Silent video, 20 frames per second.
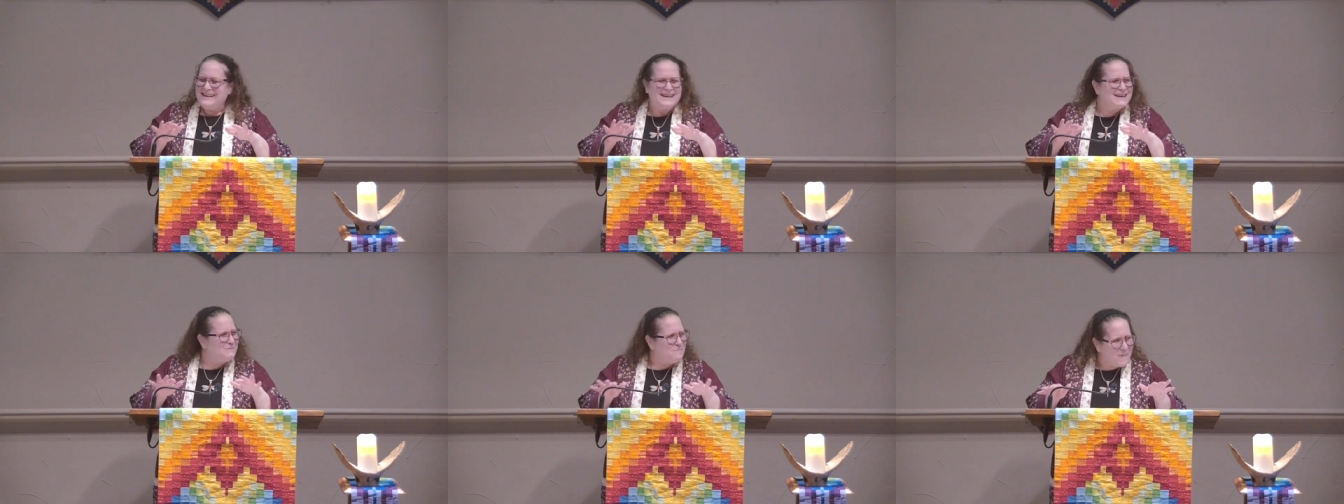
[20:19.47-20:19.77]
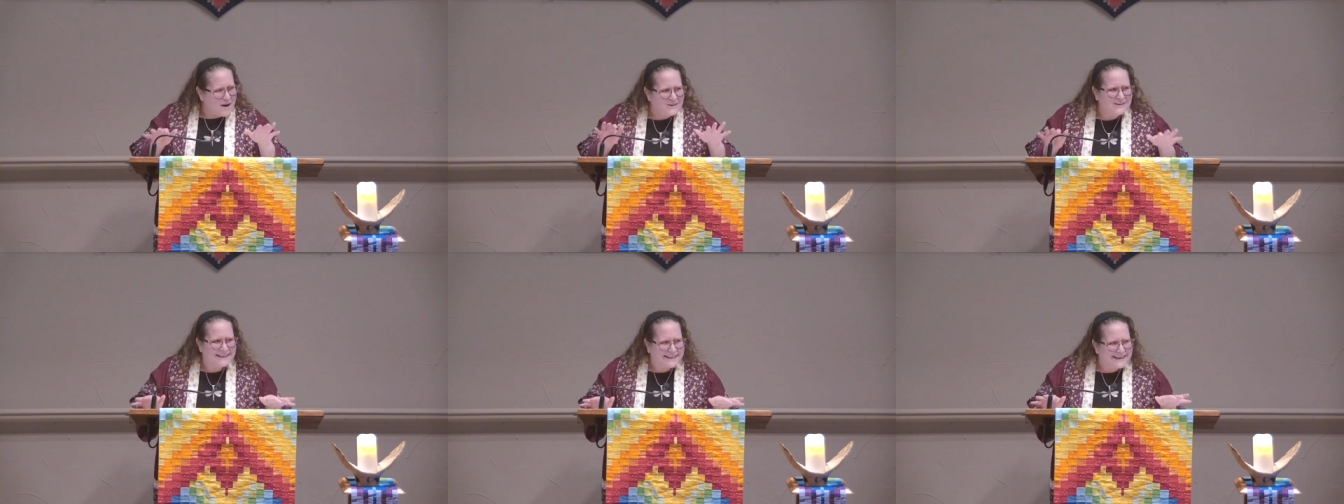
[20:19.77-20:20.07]

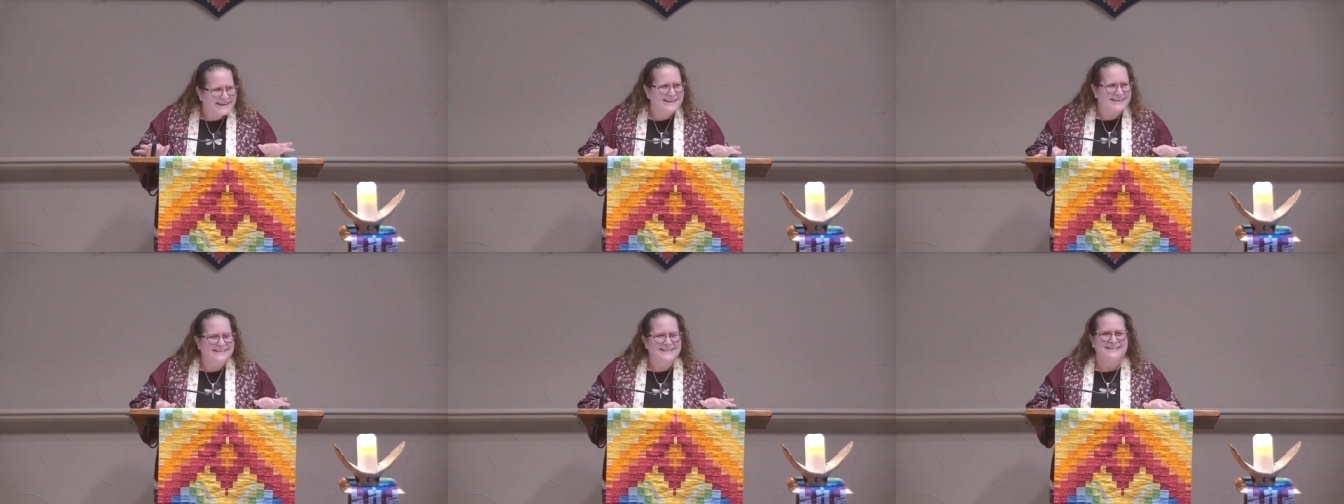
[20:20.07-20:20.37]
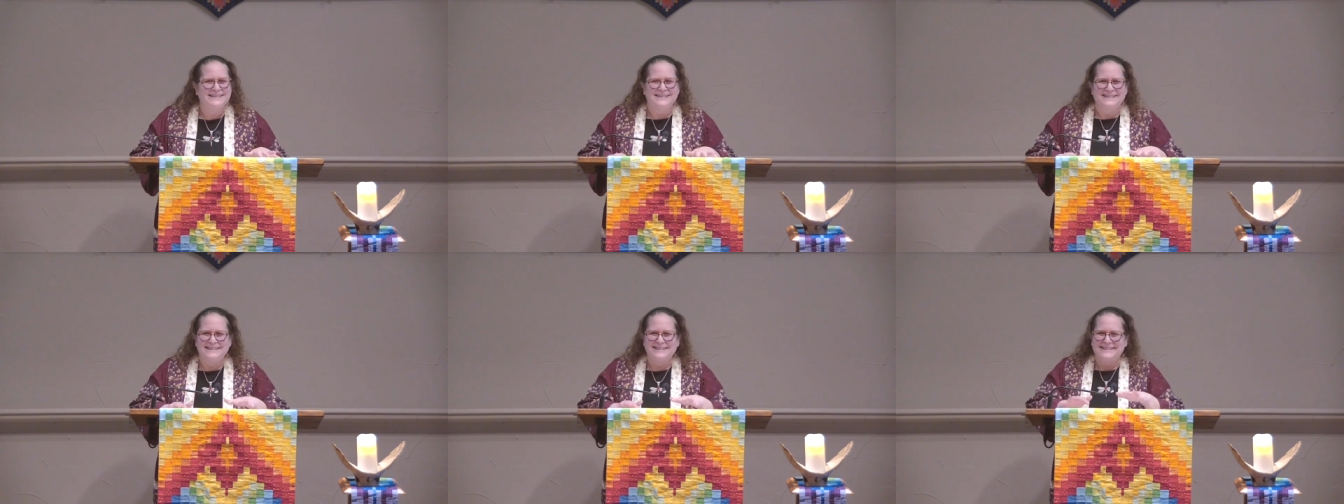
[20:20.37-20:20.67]
in most
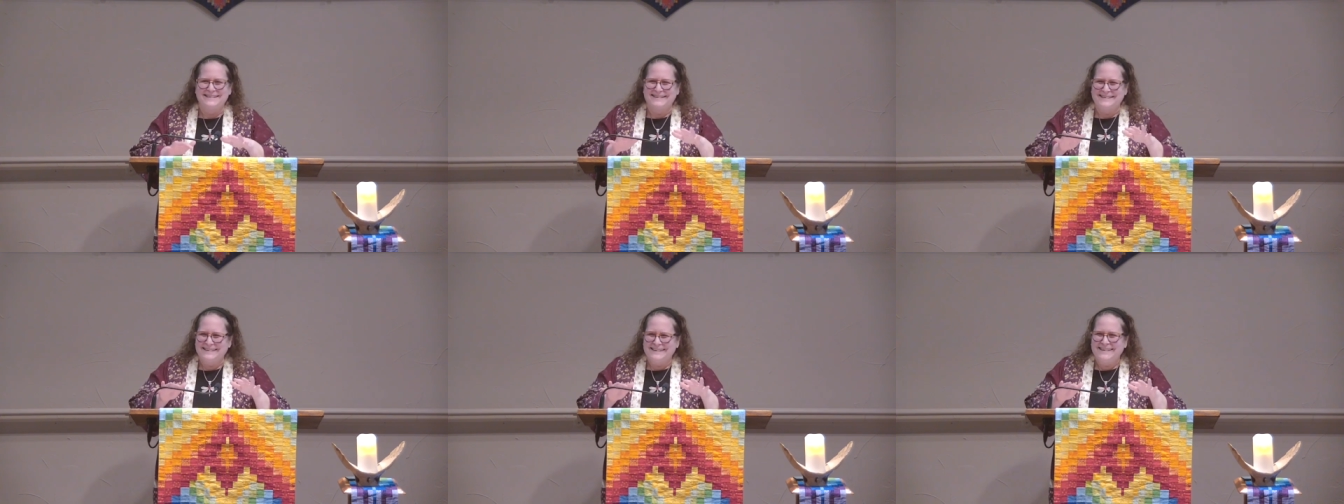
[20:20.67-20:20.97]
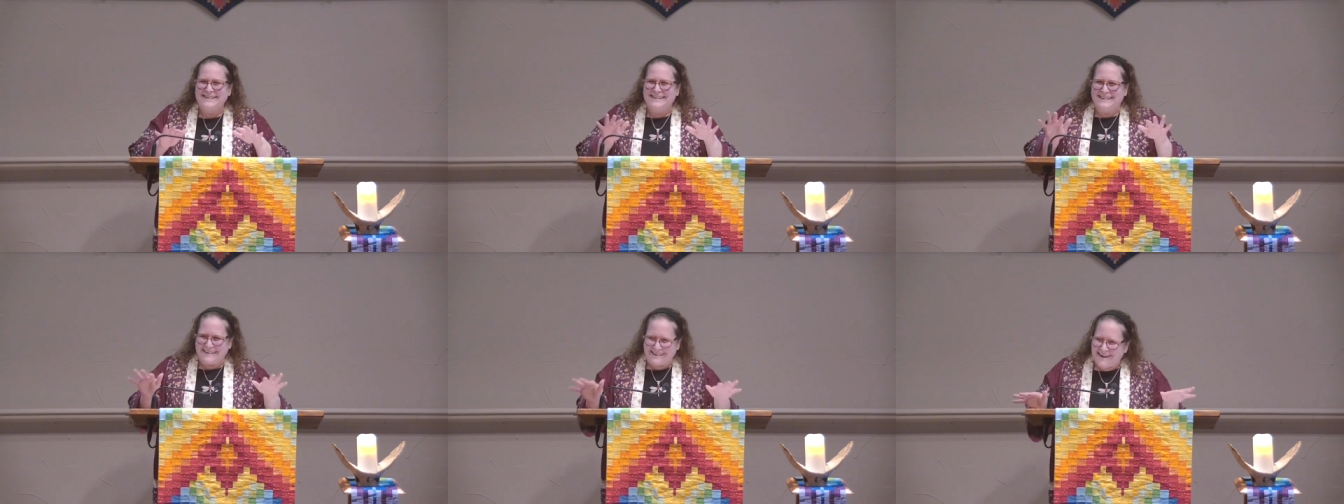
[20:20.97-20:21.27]
cases,
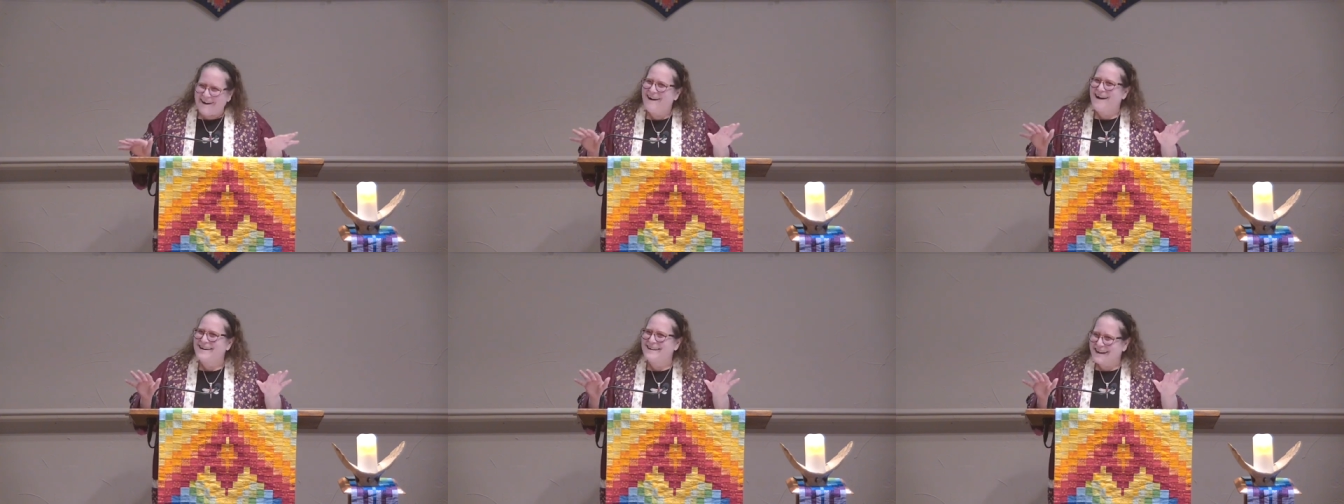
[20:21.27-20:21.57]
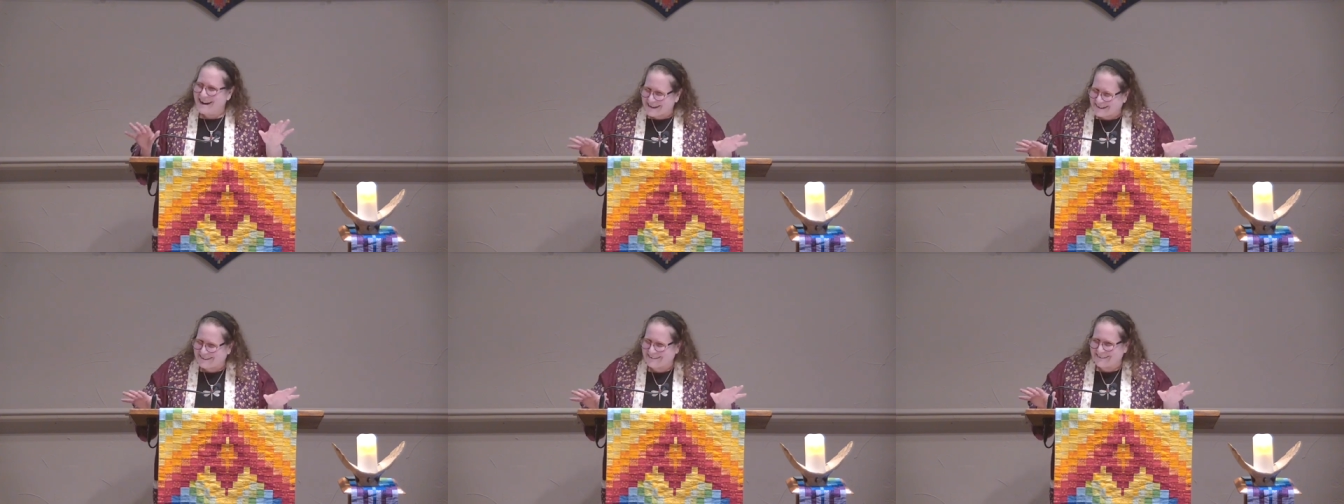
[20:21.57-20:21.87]

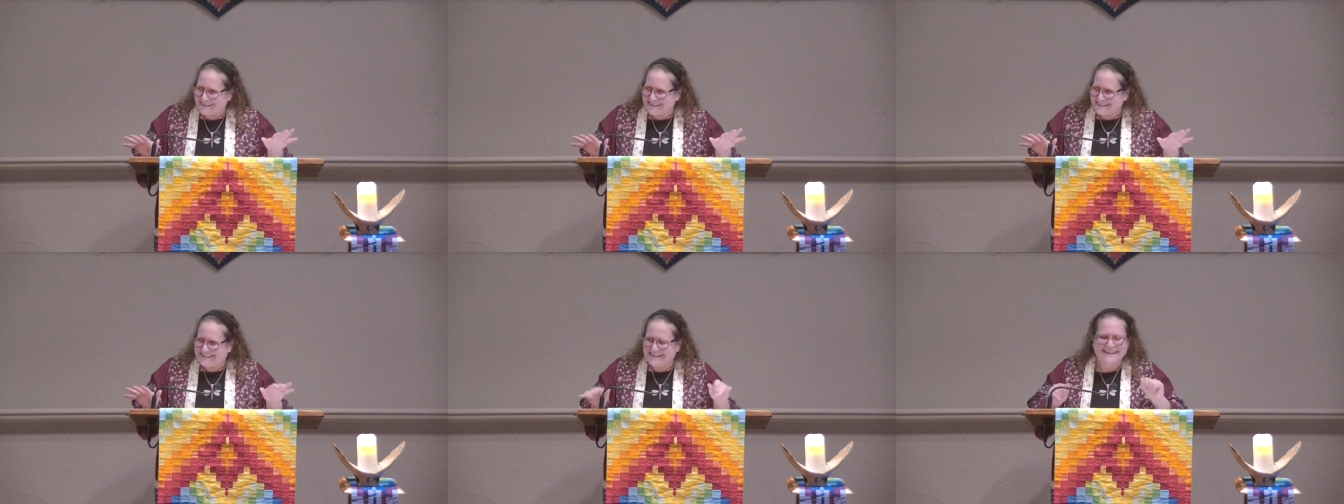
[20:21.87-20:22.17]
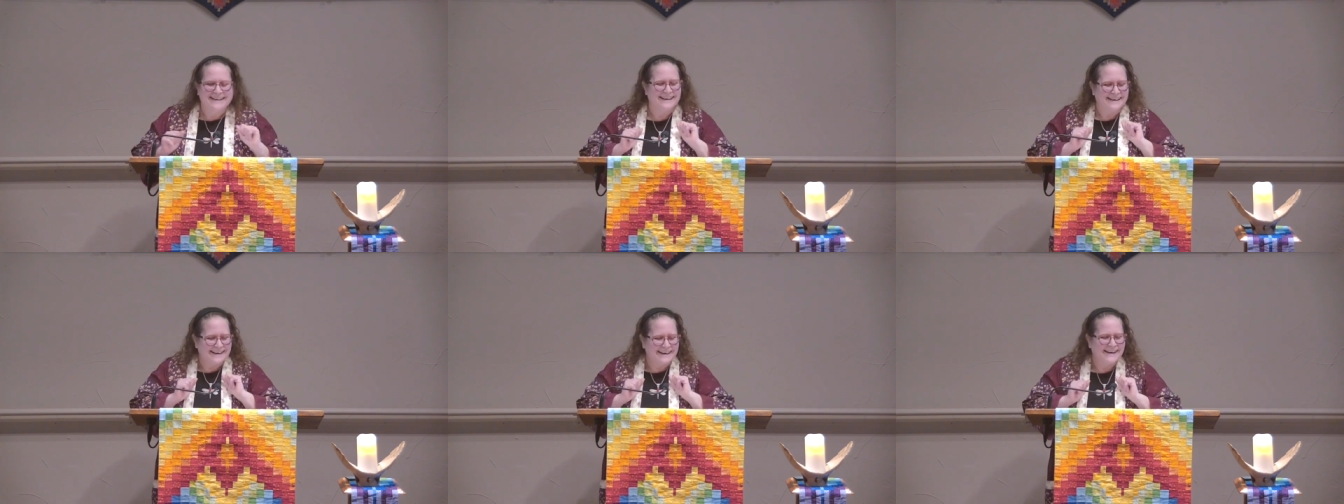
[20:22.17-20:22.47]
not
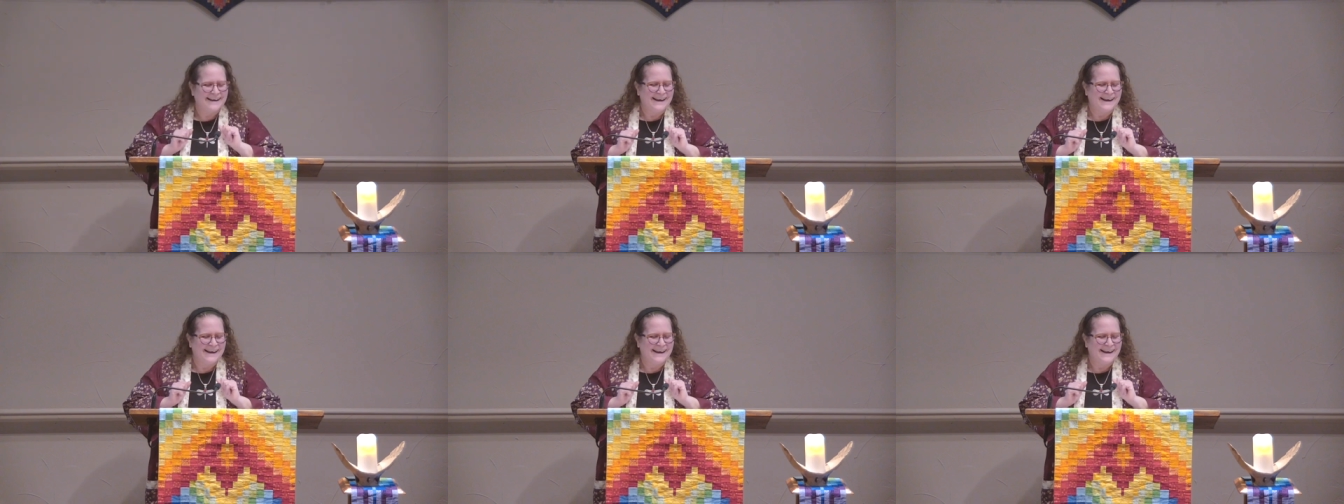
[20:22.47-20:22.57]
accurate.